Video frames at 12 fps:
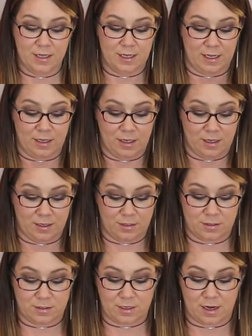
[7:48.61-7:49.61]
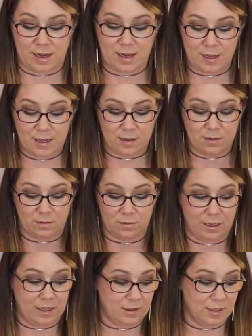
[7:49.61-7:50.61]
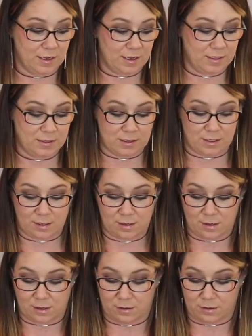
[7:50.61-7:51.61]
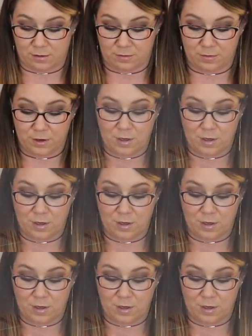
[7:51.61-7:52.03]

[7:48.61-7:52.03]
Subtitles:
And I like the idea of